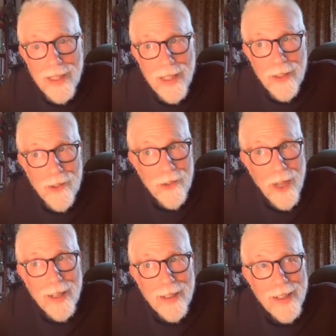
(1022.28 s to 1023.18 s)
is
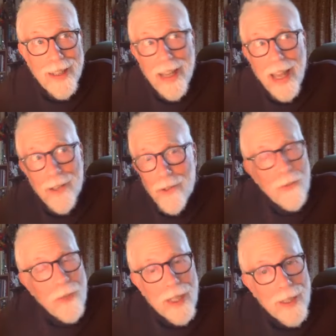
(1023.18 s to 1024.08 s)
not as
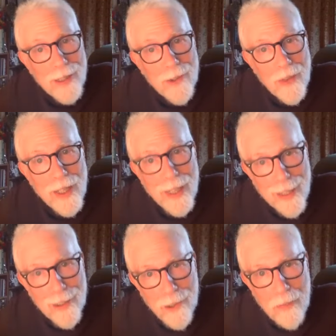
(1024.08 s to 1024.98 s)
real as we
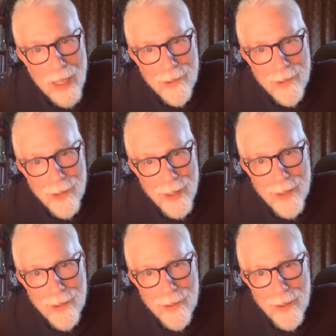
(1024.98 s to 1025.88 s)
think space
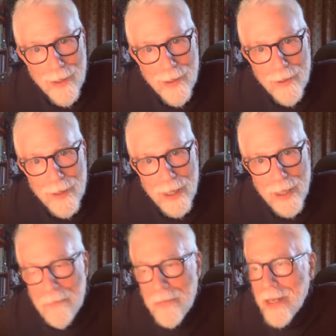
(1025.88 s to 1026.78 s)
is,
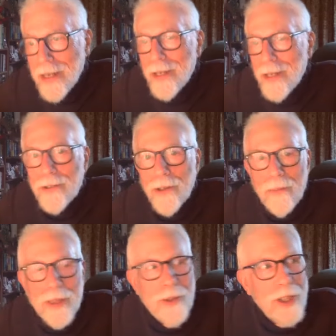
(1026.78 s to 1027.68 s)
okay? So
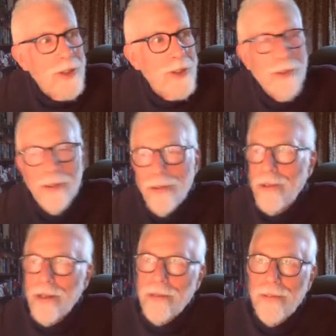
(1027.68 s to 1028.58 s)
magicians who
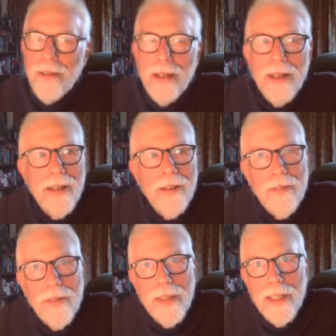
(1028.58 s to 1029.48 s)
have
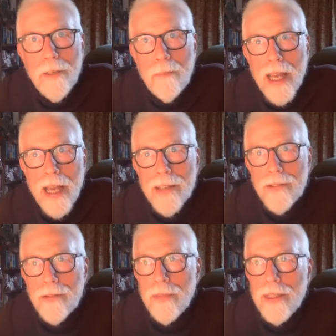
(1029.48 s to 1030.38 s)
in the
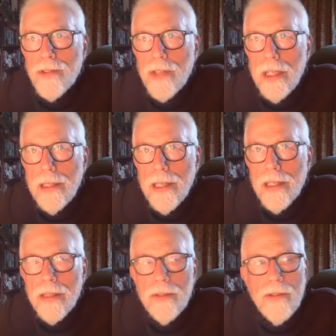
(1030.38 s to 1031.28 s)
past been seen
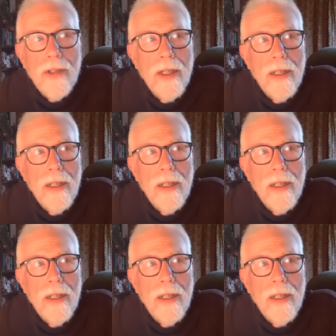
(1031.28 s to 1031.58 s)
as